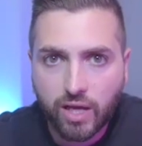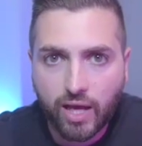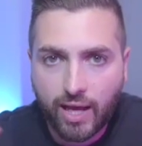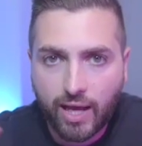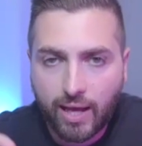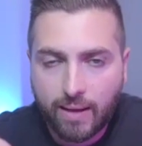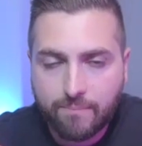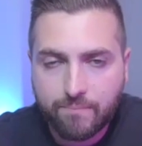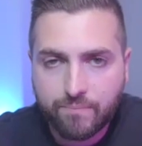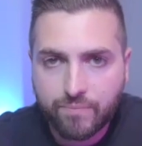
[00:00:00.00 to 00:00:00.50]

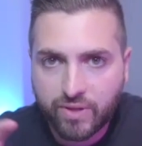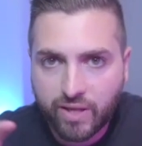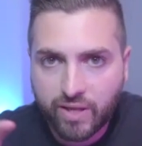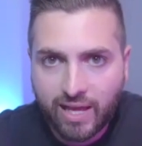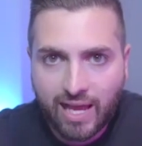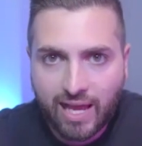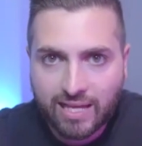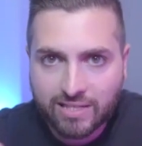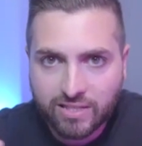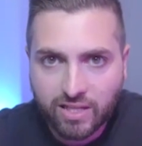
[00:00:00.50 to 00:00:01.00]

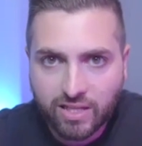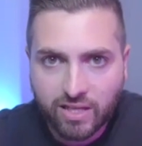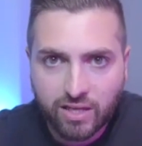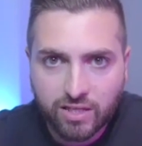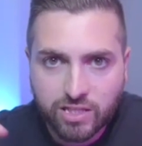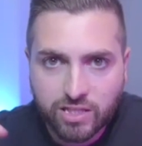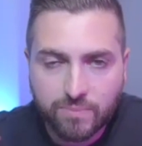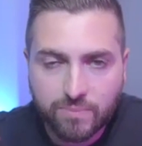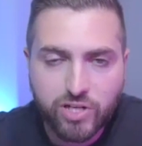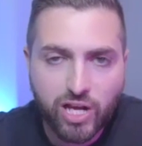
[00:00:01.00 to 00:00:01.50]
as the
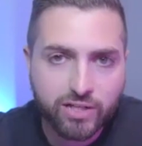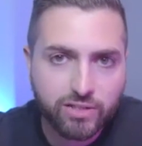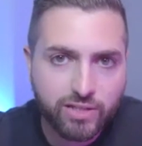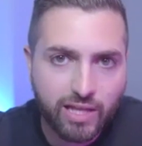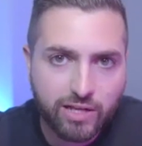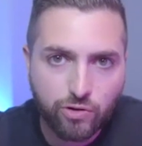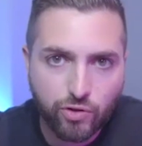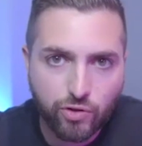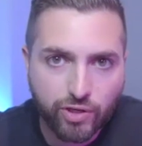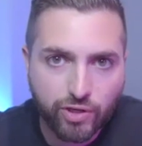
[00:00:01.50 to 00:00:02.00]
subject that
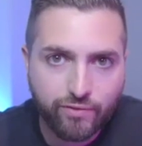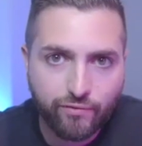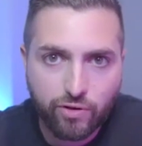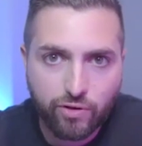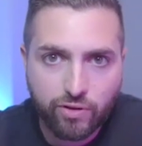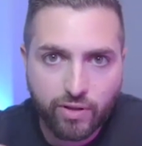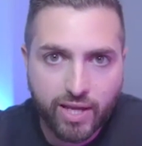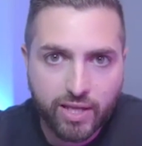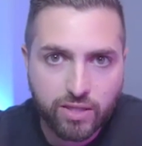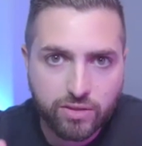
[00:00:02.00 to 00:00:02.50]
you're looking for.
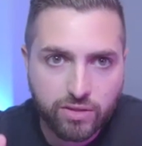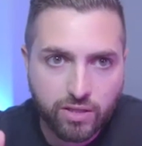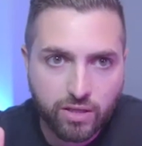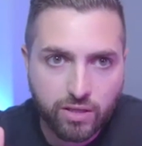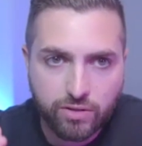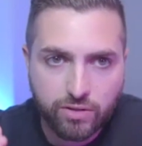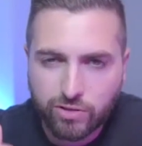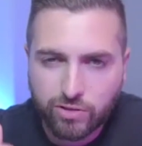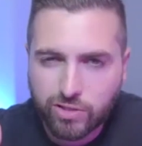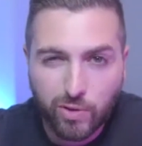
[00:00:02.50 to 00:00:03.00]
Like
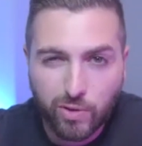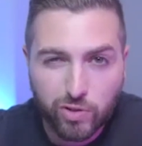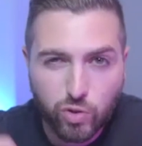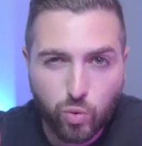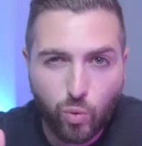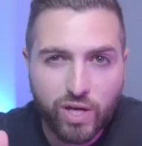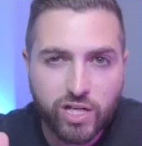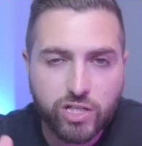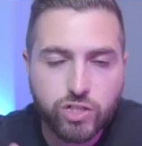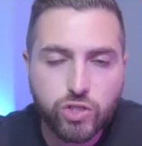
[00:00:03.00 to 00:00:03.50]
there's about
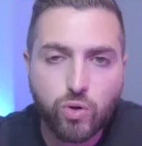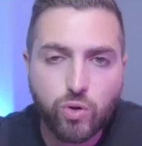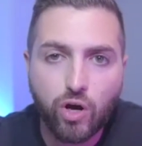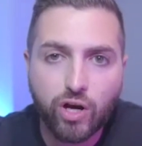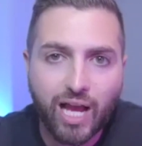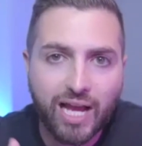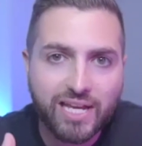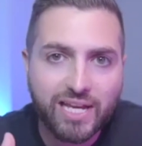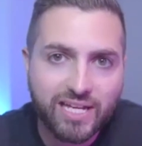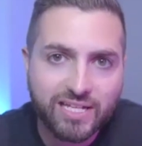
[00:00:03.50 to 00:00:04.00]
22
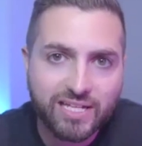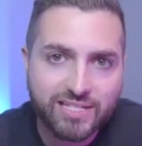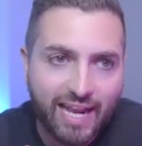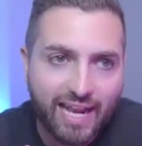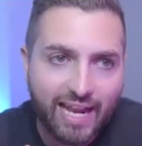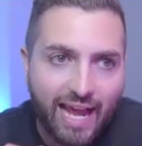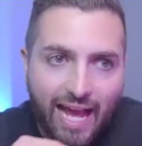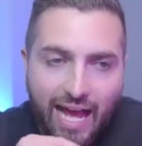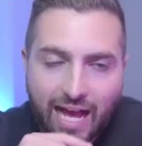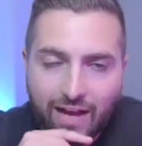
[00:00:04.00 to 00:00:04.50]
hook ideas that
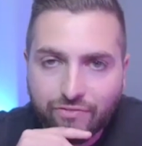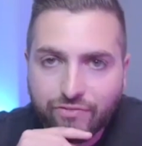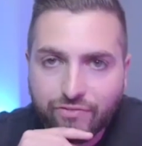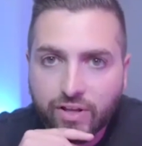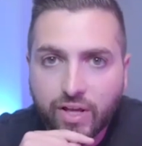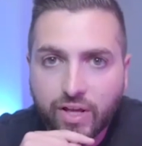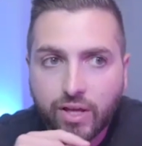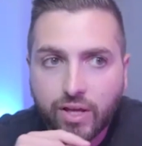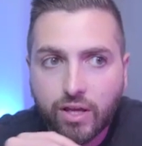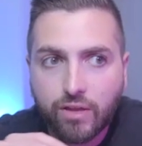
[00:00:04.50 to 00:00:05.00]
I have
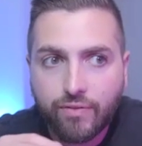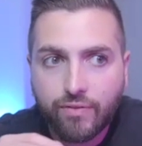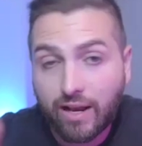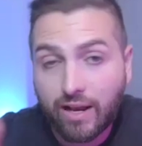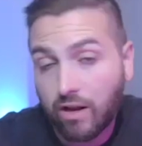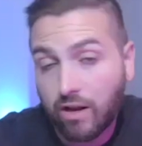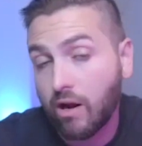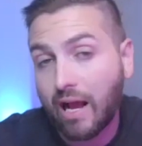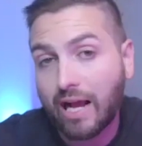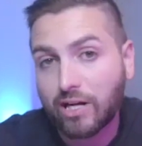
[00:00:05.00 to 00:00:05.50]
that
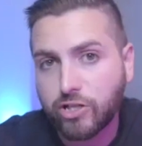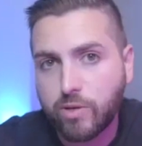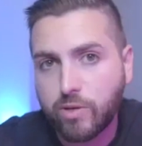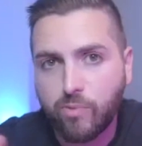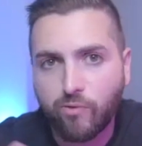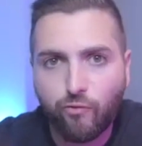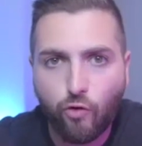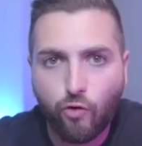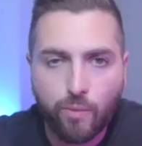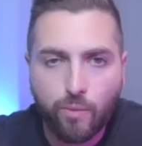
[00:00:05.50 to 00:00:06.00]
are actually
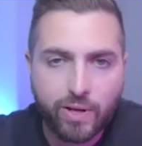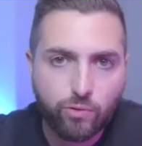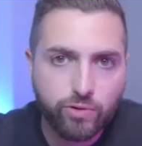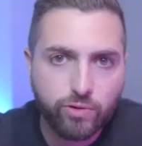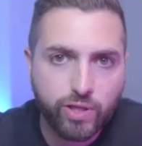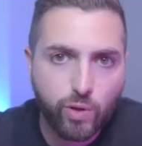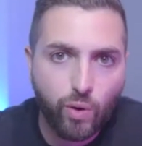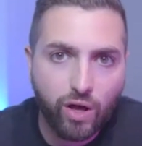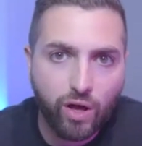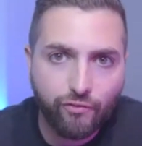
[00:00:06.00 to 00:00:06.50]
performing
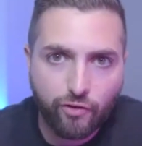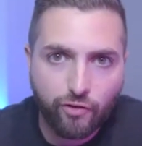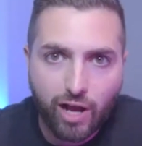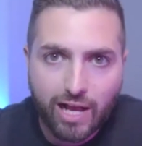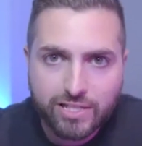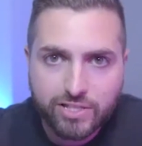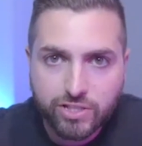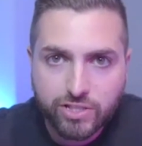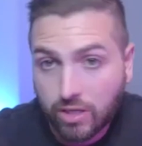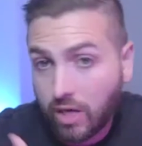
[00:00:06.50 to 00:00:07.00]
really well for
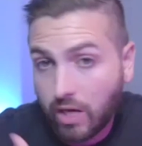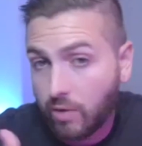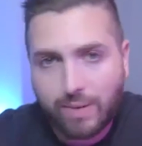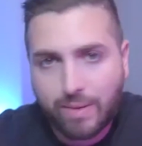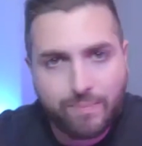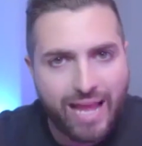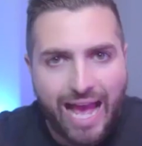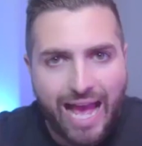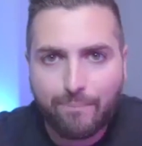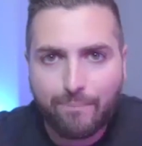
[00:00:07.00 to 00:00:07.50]
us. I would
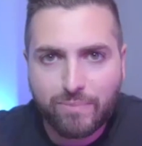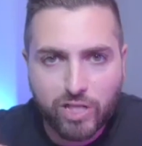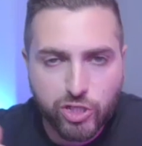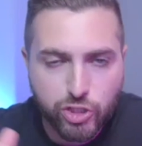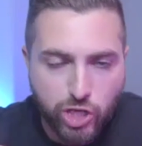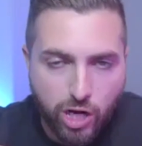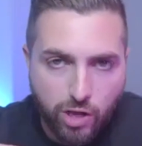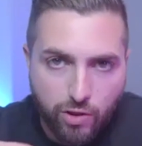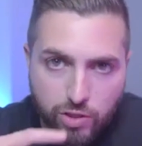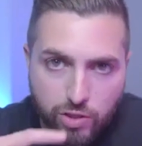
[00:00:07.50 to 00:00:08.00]
be happy to
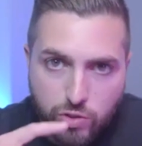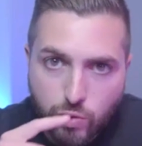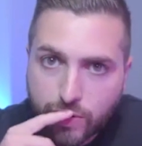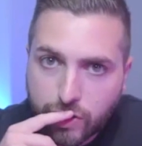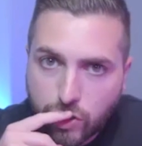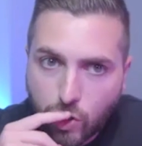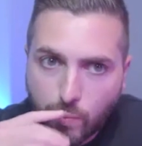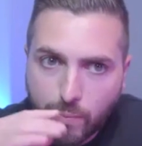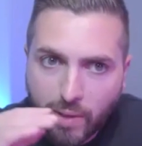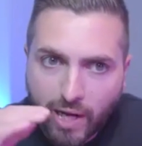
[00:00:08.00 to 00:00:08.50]
share those with
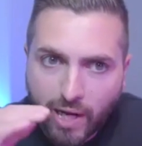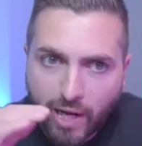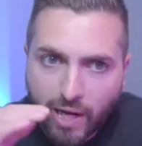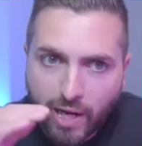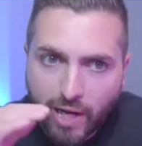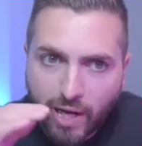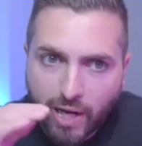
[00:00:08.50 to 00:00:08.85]
you. But